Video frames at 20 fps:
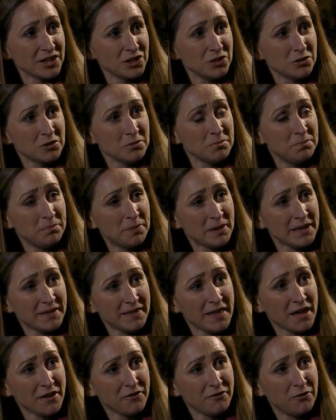You can be
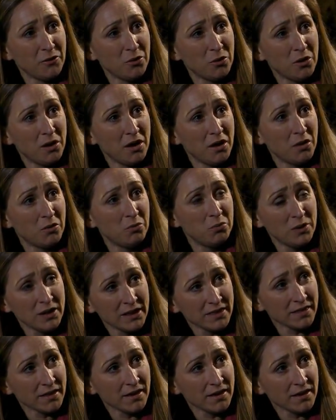there for her, with her.